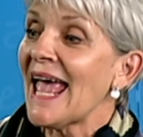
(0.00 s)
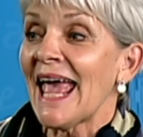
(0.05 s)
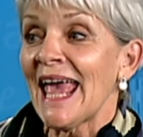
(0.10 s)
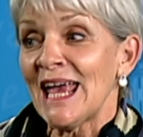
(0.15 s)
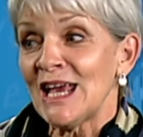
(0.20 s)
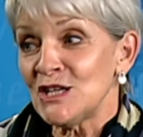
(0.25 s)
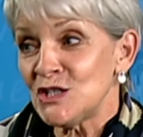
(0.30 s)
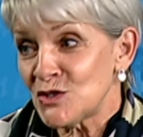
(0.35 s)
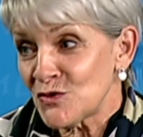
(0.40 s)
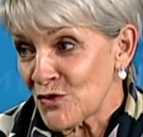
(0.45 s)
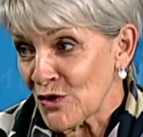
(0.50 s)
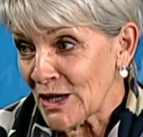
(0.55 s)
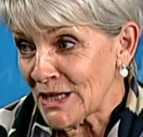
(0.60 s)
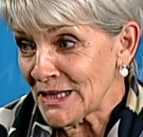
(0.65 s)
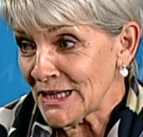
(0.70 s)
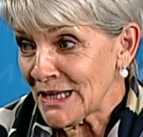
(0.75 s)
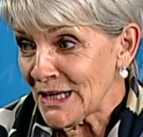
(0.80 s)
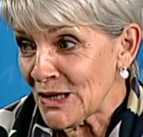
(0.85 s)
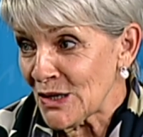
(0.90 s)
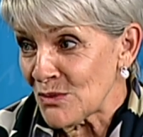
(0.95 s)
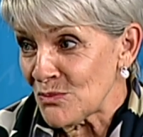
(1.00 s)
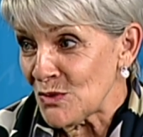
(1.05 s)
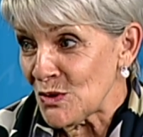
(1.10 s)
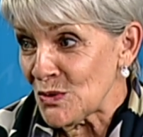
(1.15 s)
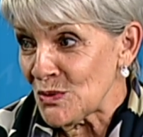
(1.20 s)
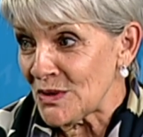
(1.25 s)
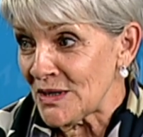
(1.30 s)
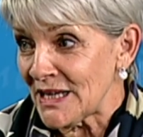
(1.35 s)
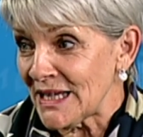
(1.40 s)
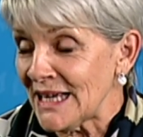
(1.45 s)
age-friendly
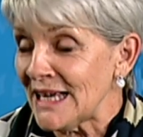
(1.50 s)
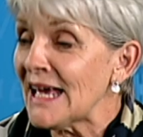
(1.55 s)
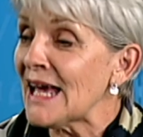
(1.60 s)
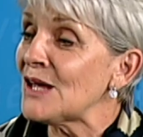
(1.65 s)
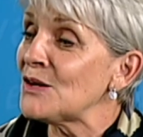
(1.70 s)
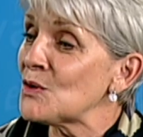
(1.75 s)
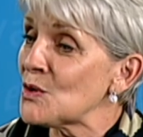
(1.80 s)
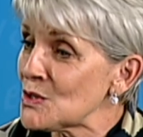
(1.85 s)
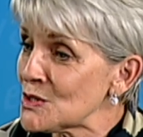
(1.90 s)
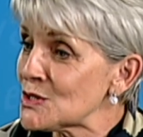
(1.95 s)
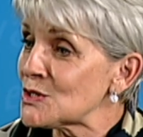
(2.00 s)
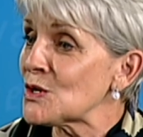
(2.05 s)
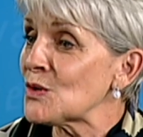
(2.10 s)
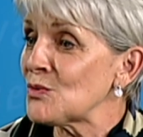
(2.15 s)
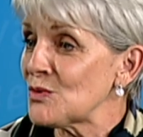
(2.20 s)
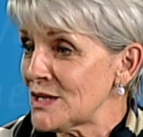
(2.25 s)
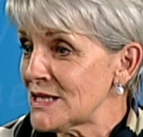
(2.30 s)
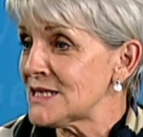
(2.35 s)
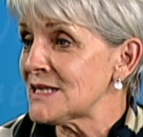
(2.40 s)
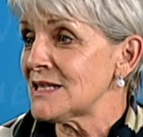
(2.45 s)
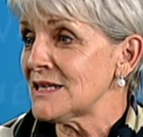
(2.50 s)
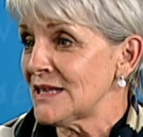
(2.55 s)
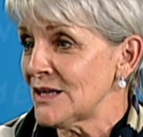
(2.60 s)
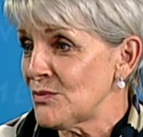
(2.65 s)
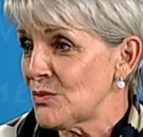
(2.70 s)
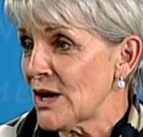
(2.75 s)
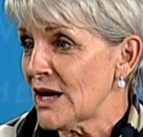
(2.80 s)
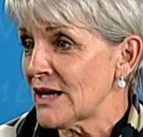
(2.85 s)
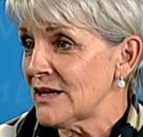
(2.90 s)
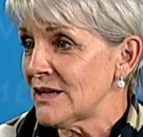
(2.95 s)
community and also recently
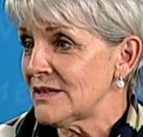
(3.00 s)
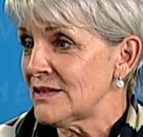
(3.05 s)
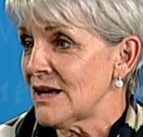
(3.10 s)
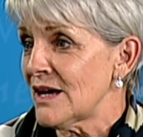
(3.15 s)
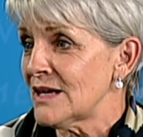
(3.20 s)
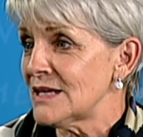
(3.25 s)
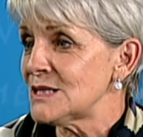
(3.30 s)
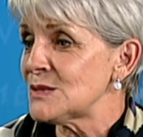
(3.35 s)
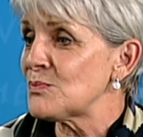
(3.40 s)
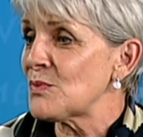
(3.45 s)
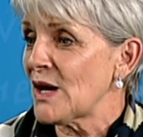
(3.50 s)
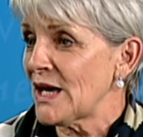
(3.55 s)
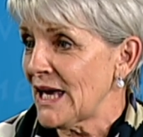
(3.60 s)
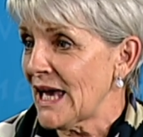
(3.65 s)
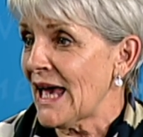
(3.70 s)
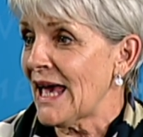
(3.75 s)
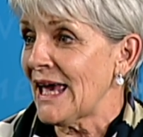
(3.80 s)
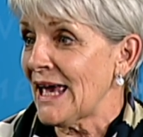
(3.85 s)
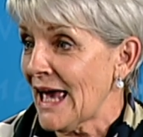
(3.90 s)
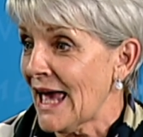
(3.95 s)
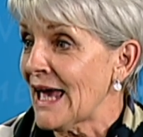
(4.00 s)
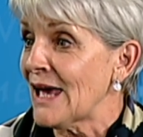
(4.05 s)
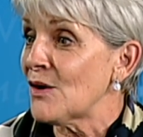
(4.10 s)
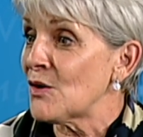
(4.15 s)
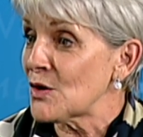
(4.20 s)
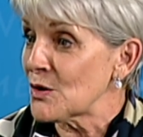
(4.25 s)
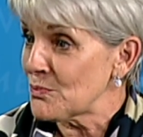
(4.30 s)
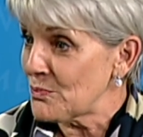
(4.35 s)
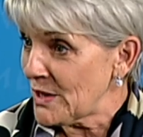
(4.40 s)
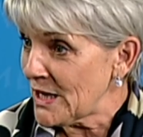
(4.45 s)
recognized by
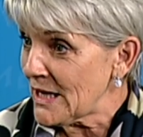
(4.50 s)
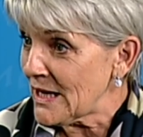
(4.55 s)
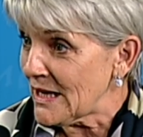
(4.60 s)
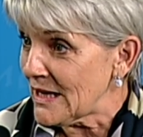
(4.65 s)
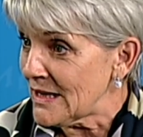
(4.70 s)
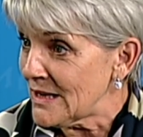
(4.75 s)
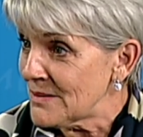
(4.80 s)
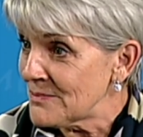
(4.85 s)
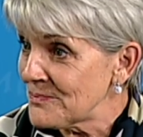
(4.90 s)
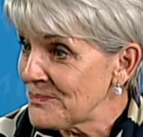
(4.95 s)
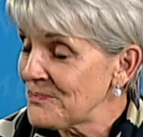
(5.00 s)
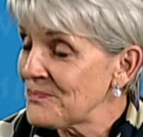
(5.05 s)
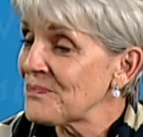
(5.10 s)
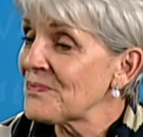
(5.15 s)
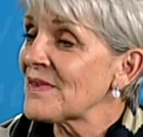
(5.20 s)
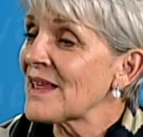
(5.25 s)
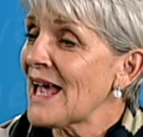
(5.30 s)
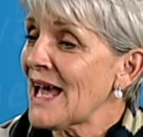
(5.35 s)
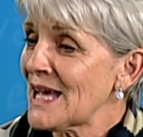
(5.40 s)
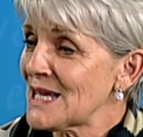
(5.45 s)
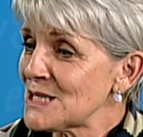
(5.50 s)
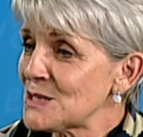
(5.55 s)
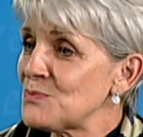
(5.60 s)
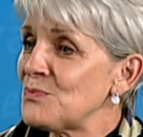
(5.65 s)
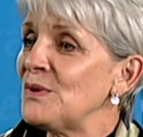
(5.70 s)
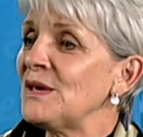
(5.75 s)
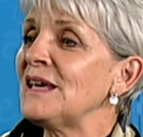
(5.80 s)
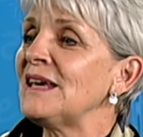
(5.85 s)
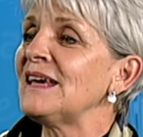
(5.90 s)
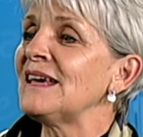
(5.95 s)
AARP as
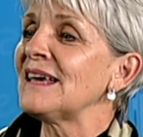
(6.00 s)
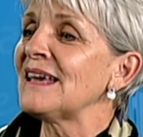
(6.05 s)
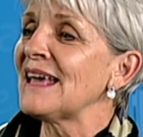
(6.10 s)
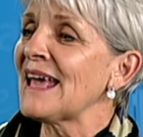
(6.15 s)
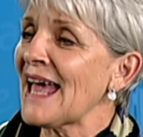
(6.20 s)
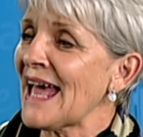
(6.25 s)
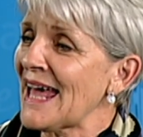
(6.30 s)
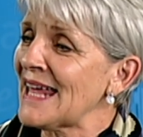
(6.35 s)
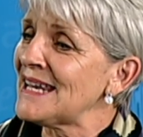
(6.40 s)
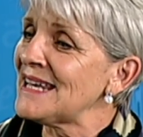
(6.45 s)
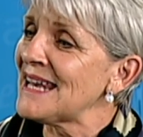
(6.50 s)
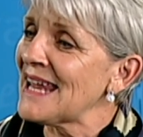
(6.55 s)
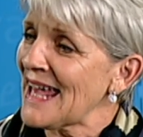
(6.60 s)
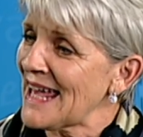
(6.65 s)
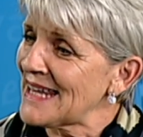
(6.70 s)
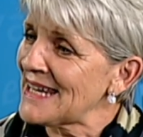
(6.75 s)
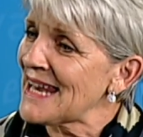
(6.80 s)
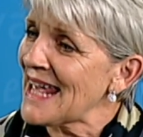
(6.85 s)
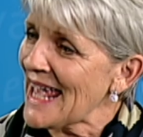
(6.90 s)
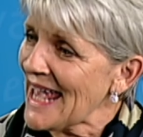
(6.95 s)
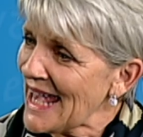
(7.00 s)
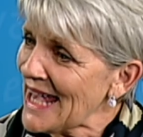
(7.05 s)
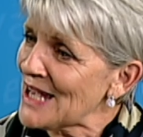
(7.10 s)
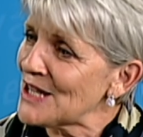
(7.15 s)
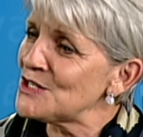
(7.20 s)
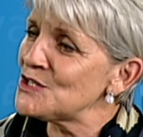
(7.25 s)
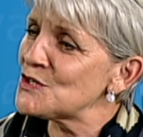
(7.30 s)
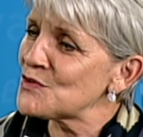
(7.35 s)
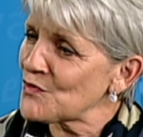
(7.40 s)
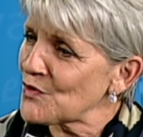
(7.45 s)
being an, an
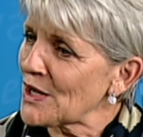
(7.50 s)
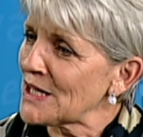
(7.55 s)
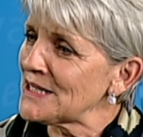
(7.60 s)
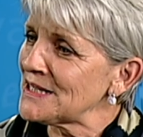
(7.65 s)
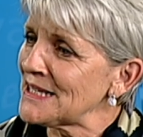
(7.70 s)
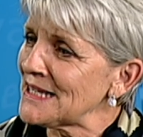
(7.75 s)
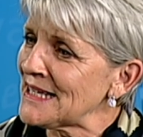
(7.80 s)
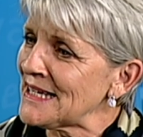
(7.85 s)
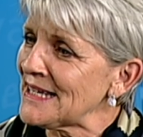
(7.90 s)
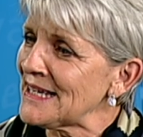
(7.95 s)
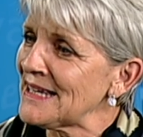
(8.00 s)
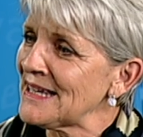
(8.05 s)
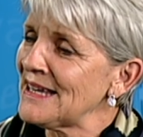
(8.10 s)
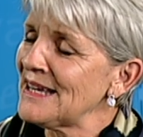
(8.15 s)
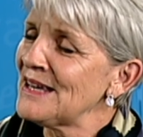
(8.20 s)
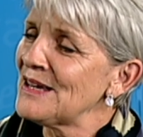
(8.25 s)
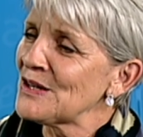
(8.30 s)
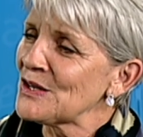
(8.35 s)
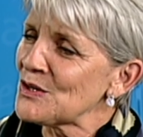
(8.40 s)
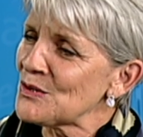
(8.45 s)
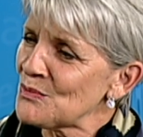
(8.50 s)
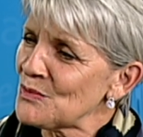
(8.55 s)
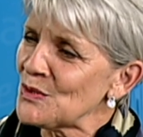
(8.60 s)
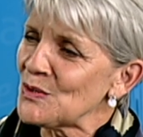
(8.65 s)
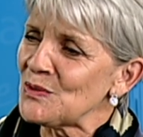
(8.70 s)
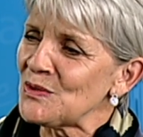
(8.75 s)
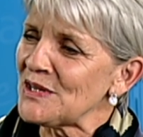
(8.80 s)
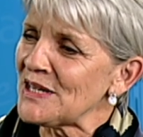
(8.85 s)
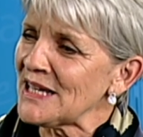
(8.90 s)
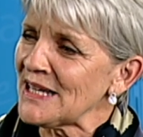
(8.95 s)
age-friendly
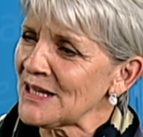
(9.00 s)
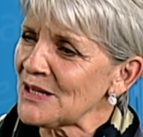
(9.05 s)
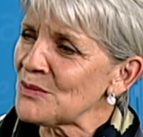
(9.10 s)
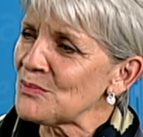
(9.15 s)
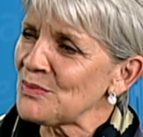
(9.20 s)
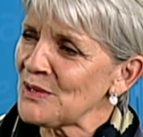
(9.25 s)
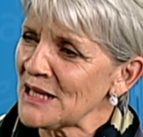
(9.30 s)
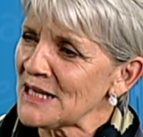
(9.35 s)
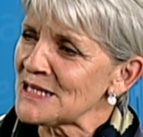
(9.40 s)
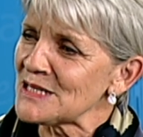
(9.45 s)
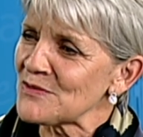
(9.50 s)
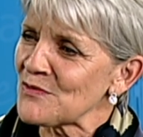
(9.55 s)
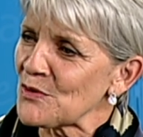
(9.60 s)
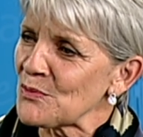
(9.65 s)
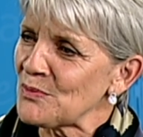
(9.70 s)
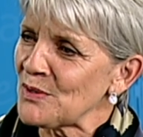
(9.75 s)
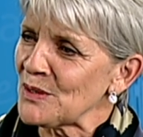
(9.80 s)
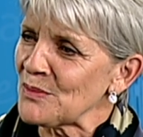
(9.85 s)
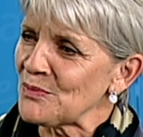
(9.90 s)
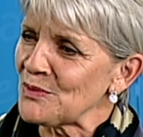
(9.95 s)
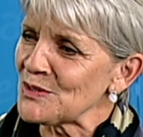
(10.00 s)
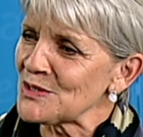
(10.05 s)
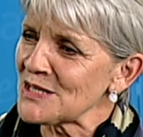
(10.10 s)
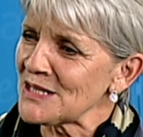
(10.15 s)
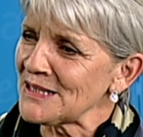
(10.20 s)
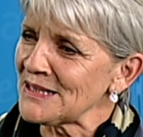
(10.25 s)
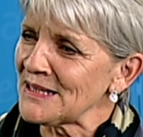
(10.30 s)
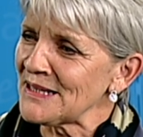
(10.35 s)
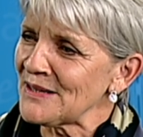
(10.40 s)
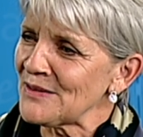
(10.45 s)
community and a place for people
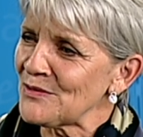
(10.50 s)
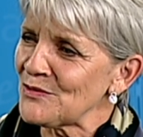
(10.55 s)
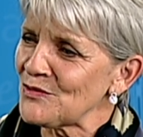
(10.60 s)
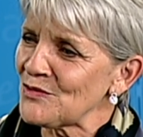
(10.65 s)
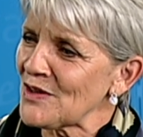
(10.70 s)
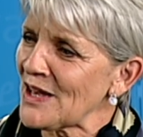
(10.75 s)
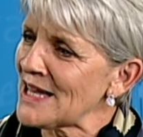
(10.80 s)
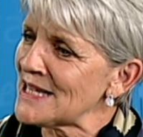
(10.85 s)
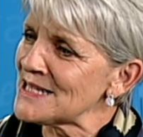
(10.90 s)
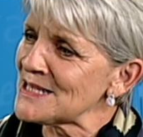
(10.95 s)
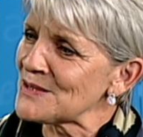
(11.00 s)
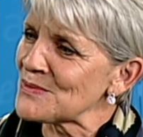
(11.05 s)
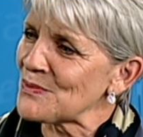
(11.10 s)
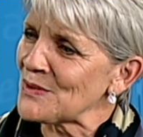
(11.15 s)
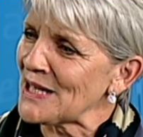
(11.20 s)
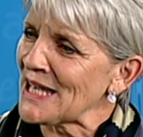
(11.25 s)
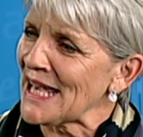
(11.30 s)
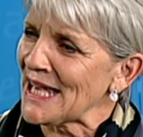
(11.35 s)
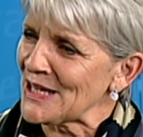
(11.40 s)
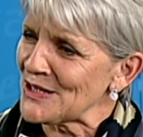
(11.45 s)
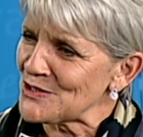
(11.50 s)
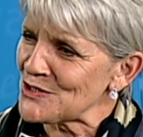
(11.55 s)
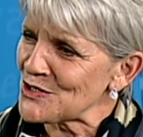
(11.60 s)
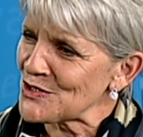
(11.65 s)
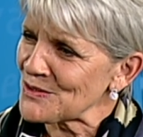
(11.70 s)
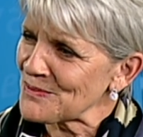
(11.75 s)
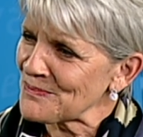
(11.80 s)
to live as we age.